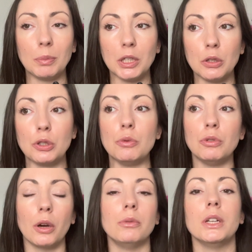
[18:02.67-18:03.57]
because you
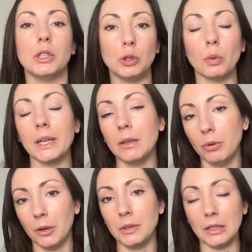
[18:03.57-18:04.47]
don't enjoy the
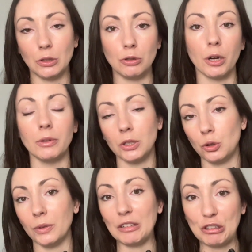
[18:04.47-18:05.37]
process, you don't
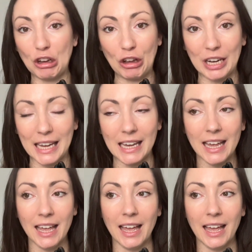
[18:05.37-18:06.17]
enjoy the journey,